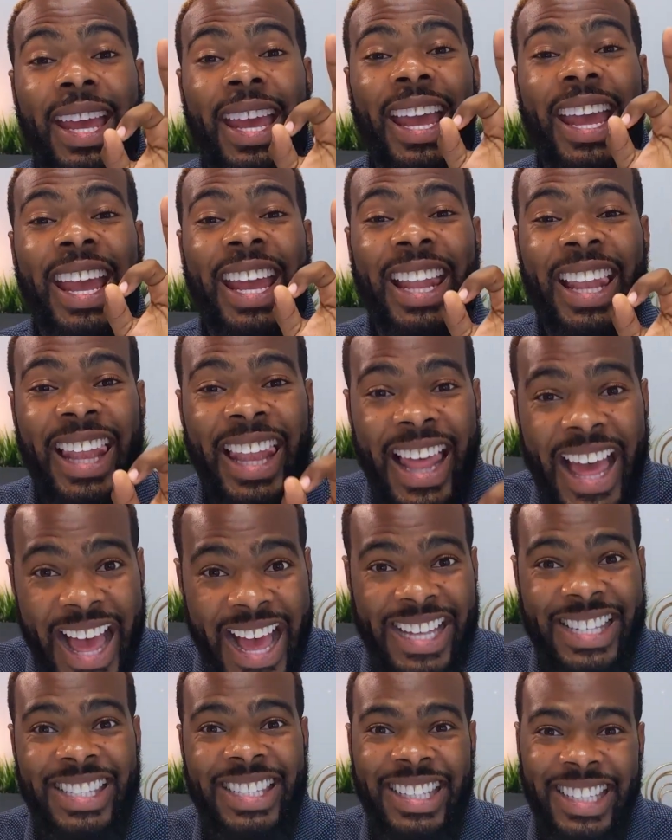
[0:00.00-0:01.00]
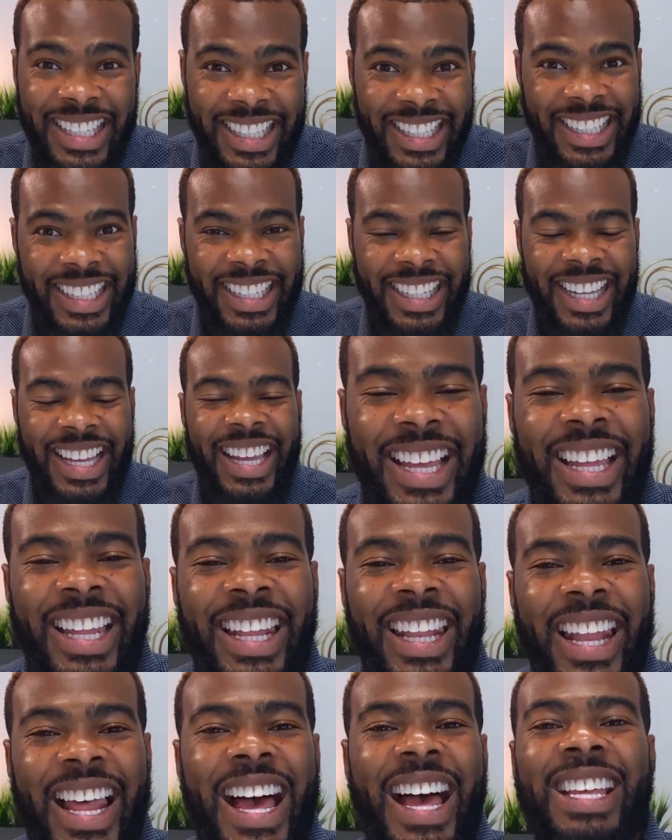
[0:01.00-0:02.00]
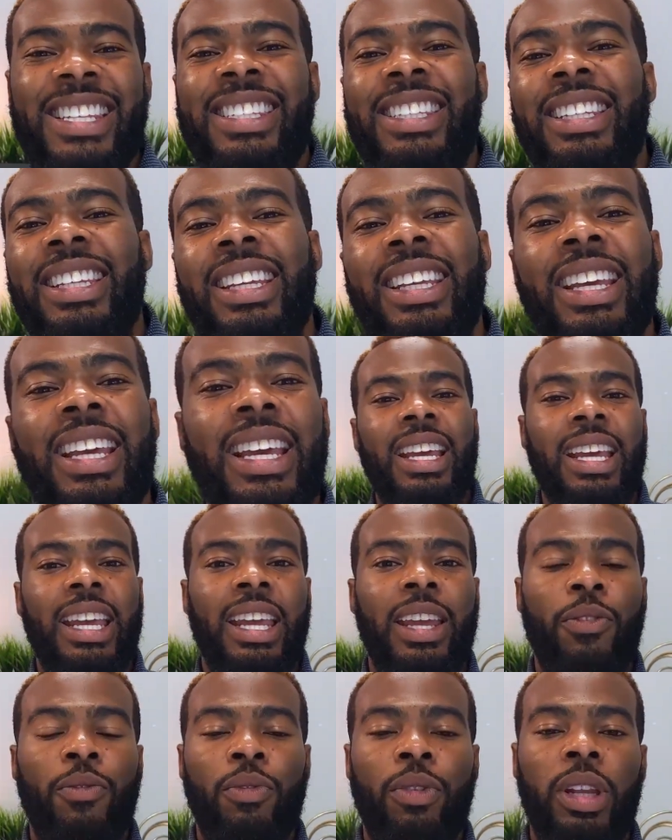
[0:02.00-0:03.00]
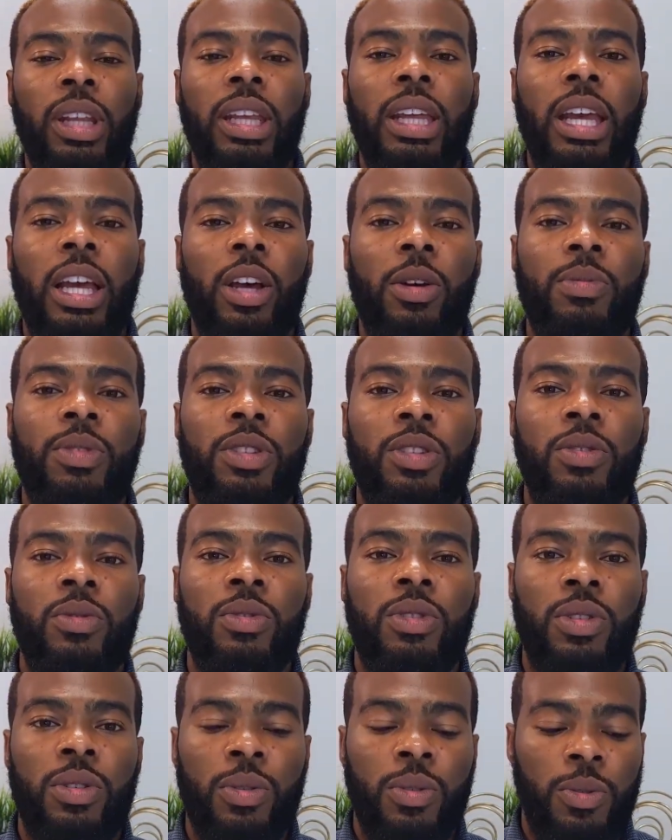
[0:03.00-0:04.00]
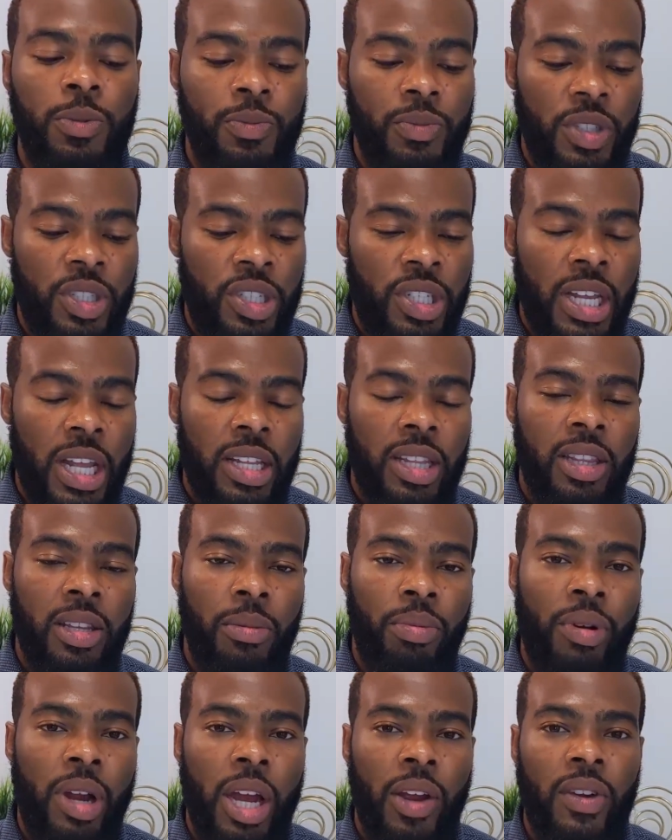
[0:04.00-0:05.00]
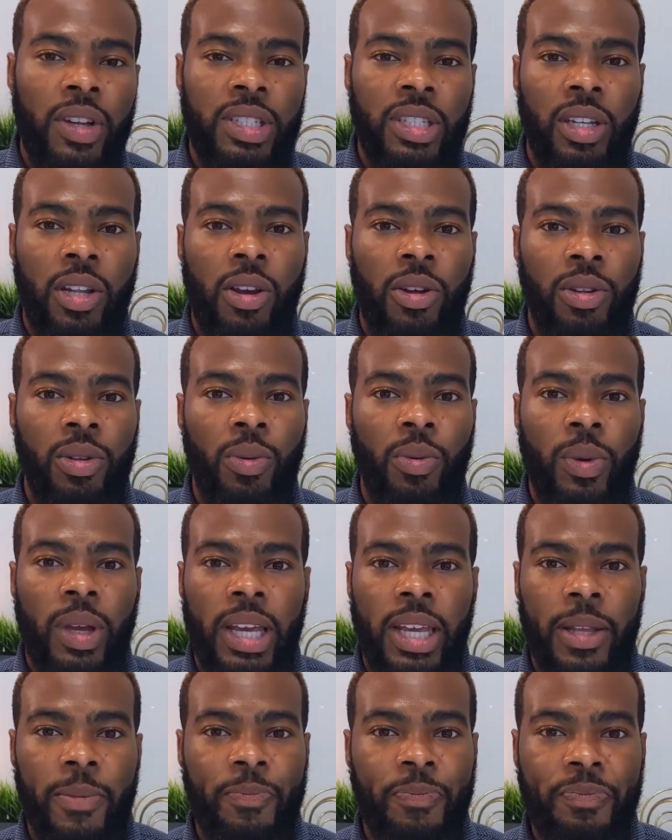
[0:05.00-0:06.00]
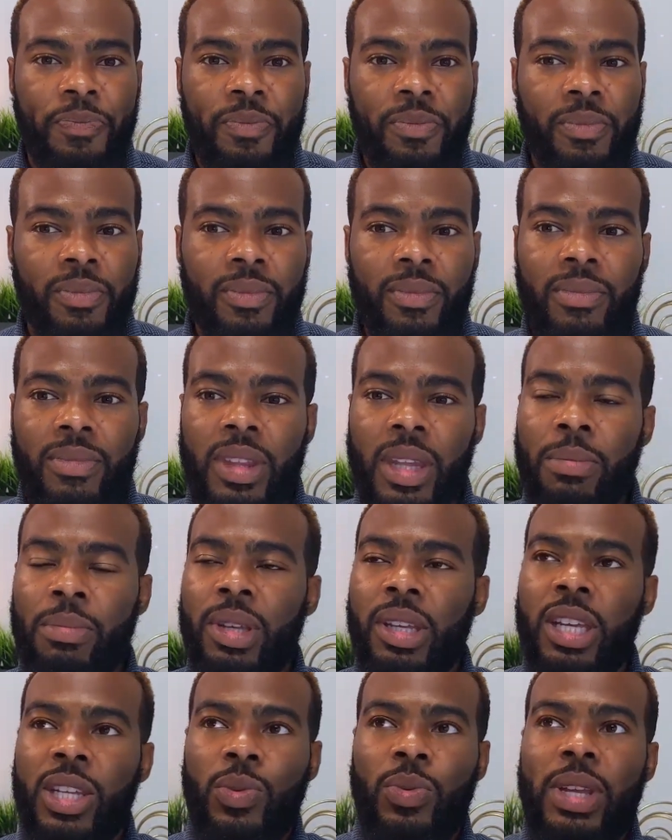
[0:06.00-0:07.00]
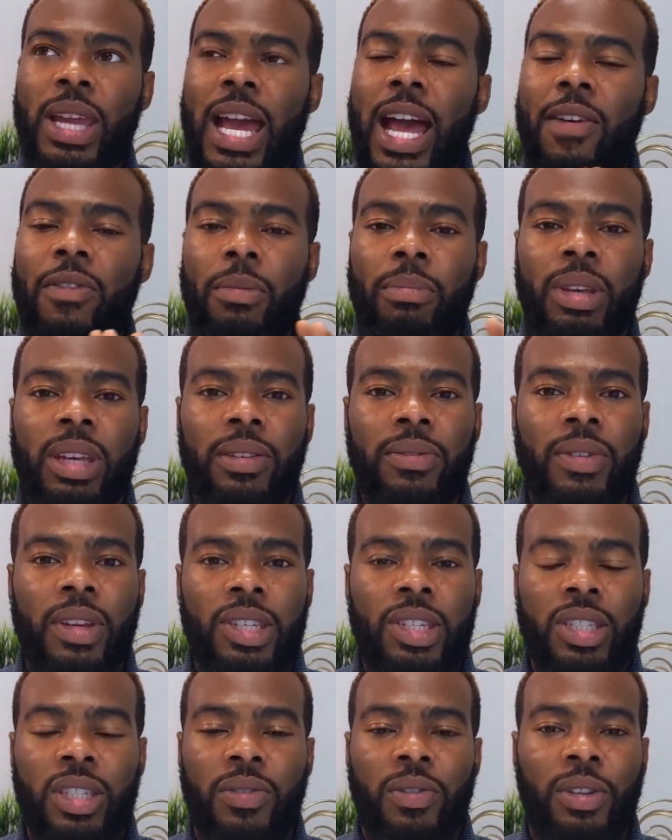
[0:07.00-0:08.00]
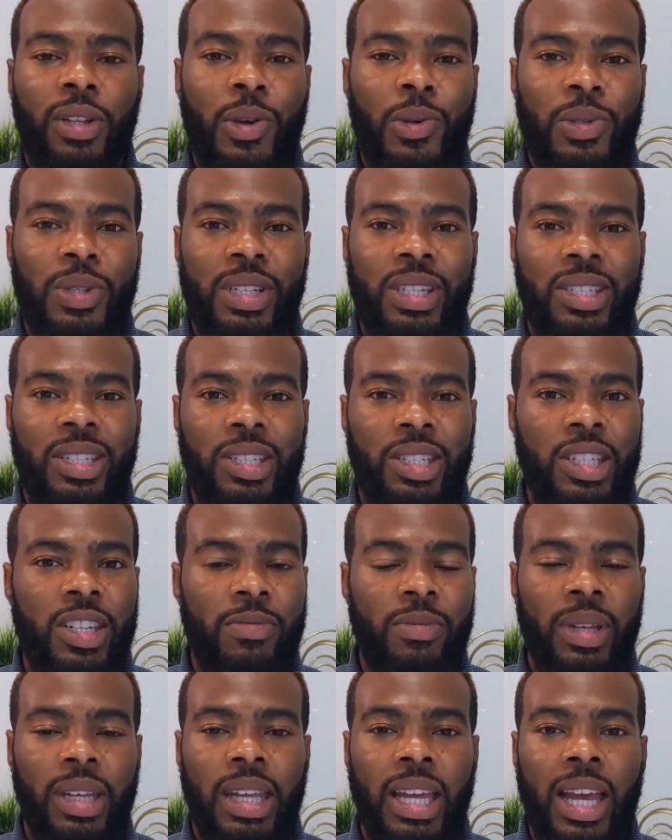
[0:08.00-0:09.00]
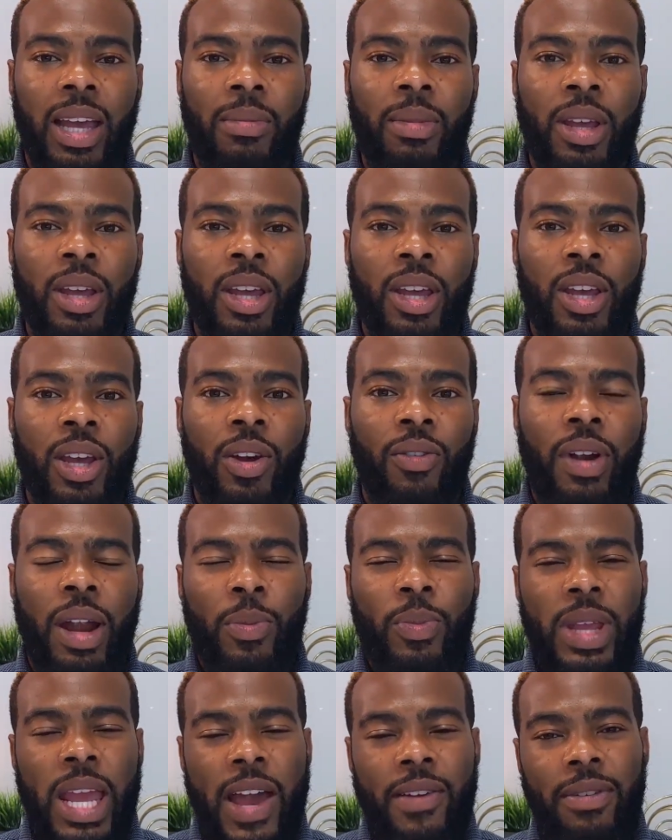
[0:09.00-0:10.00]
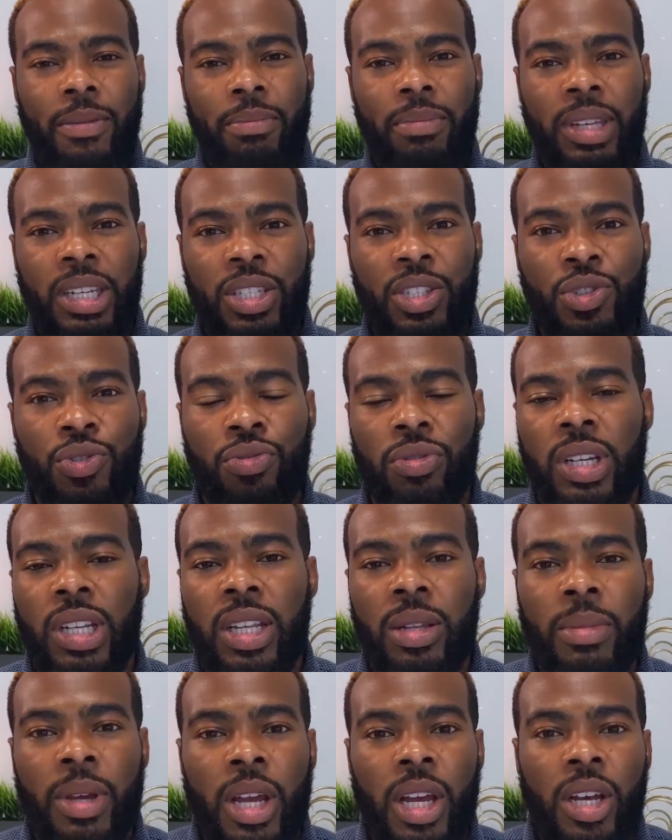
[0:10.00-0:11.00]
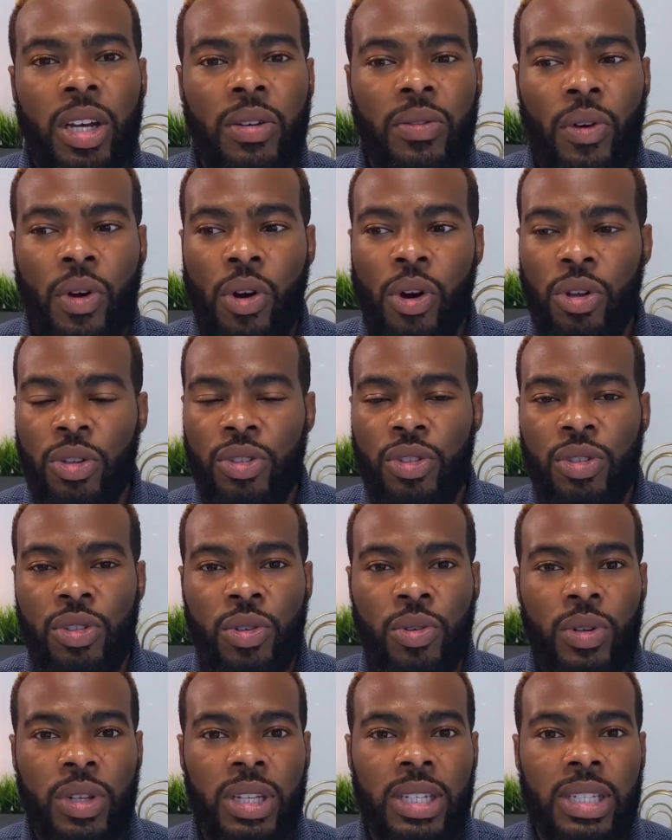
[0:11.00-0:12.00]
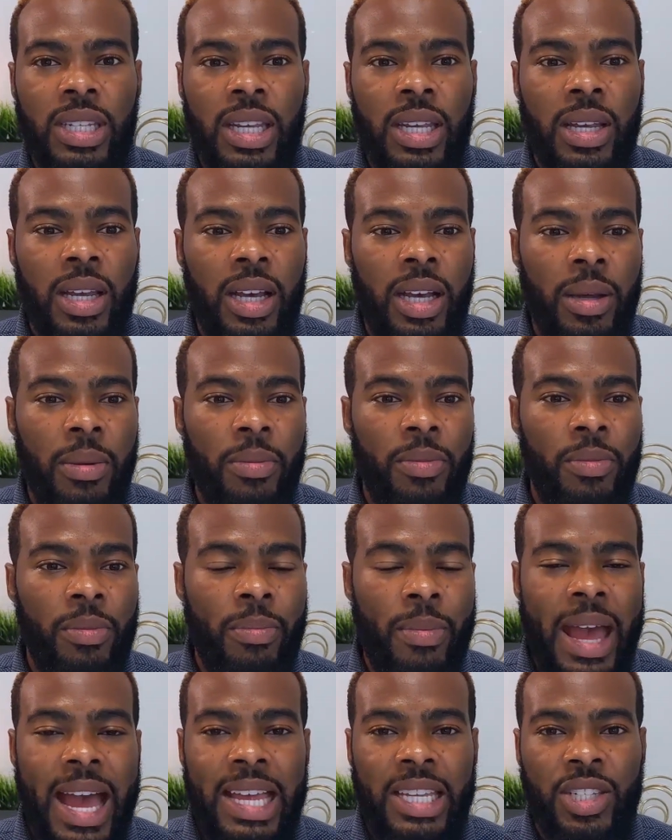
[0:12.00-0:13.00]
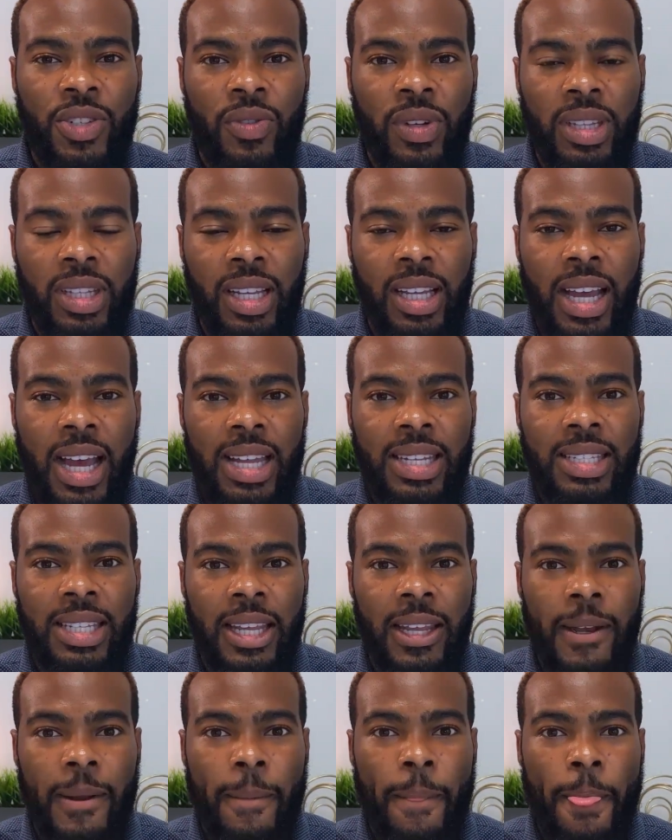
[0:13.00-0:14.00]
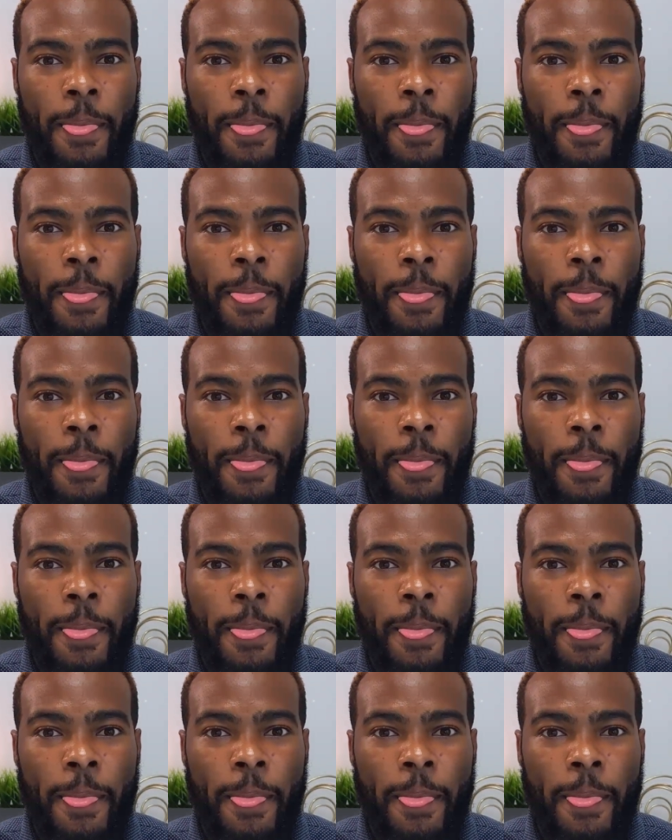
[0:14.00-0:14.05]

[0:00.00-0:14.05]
And lastly, Lastly, it really helps you to check the progress along the way because we have a big vision of closing this achievement gap, right? We have a big dream of all students uh, mastering the content.